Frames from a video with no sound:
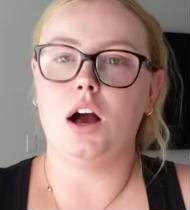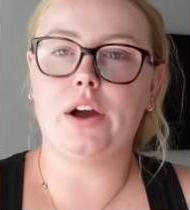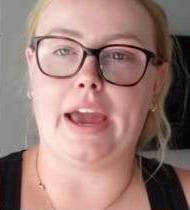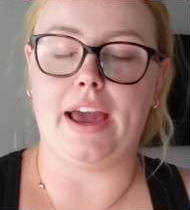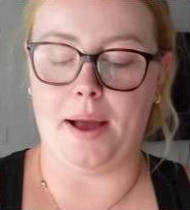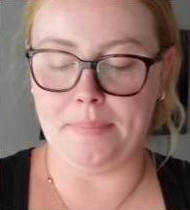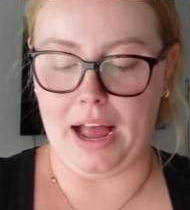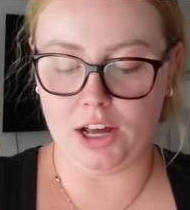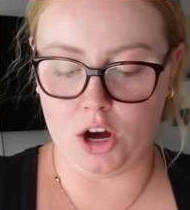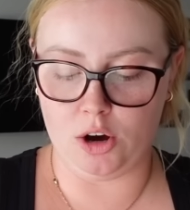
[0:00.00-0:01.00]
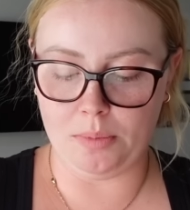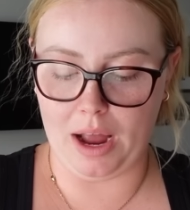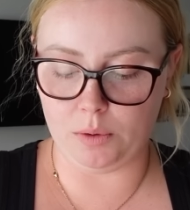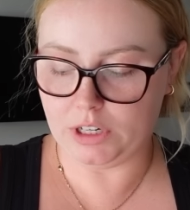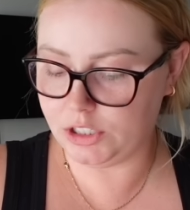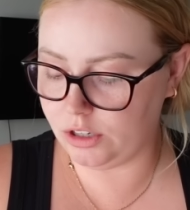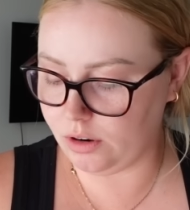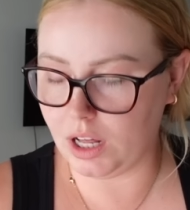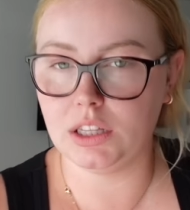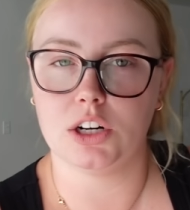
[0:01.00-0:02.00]
okay, I'm back home. I wanna
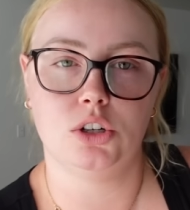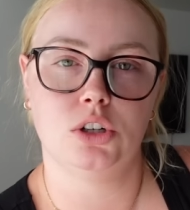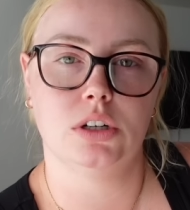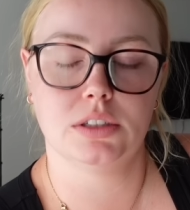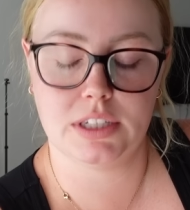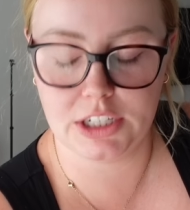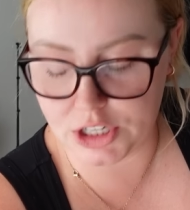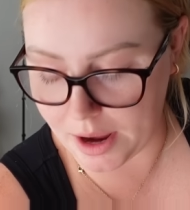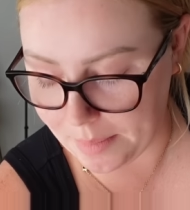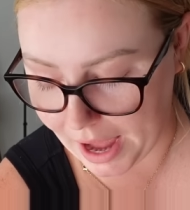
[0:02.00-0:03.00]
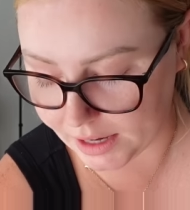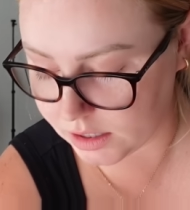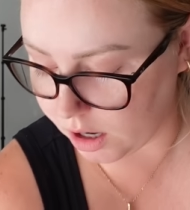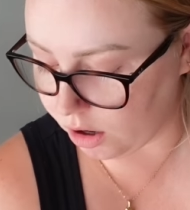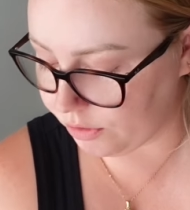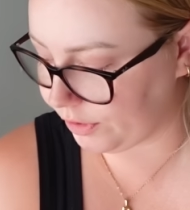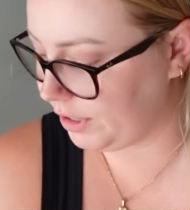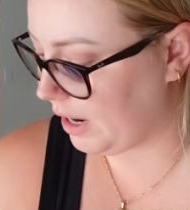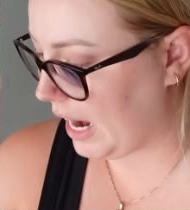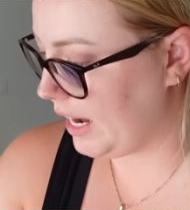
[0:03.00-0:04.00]
do a little TJ Maxx haul for
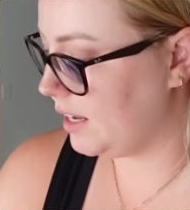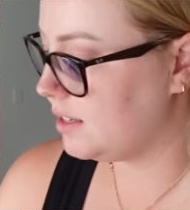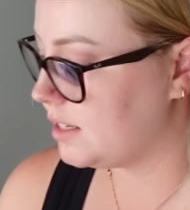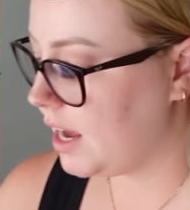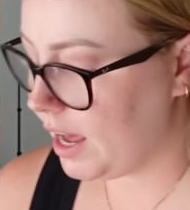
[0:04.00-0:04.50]
you guys